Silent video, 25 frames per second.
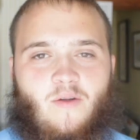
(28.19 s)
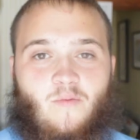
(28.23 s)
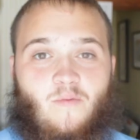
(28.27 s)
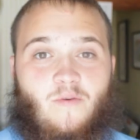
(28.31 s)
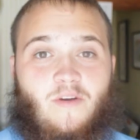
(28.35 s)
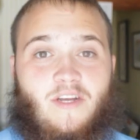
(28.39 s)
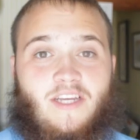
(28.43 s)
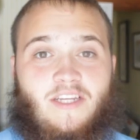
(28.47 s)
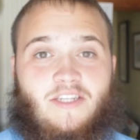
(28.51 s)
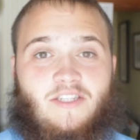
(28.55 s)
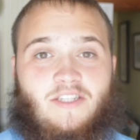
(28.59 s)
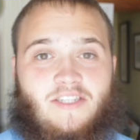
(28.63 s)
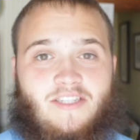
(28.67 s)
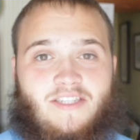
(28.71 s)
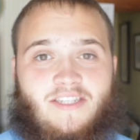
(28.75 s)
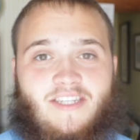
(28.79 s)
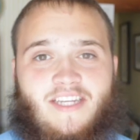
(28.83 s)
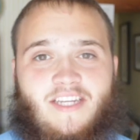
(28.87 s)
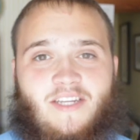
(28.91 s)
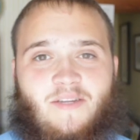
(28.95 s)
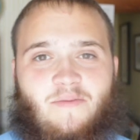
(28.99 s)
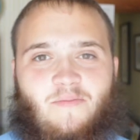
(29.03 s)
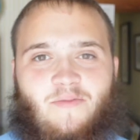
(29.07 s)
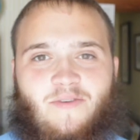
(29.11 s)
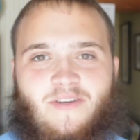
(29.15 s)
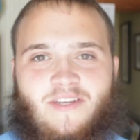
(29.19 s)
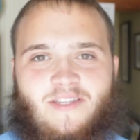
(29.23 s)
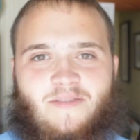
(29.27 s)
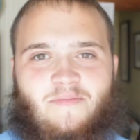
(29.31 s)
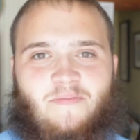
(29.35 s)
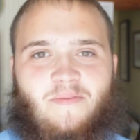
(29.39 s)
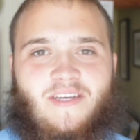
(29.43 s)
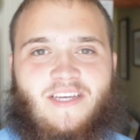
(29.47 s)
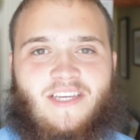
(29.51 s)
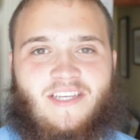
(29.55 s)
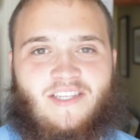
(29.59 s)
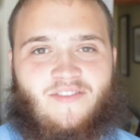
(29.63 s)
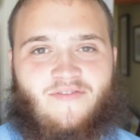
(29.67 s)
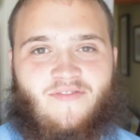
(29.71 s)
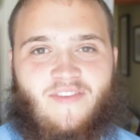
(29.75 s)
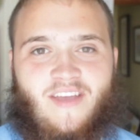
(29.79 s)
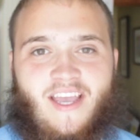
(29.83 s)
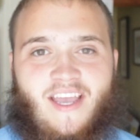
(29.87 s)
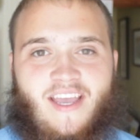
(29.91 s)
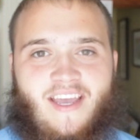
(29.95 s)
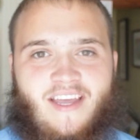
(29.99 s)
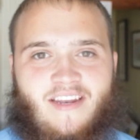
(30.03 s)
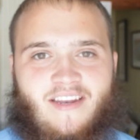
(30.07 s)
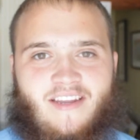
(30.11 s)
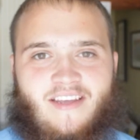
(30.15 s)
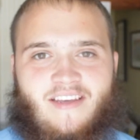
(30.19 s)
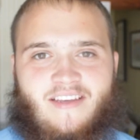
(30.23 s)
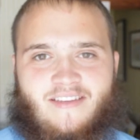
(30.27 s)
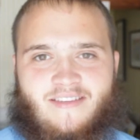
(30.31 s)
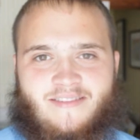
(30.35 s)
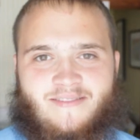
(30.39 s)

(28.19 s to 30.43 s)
Ridge is Need to Breathe's biggest fan.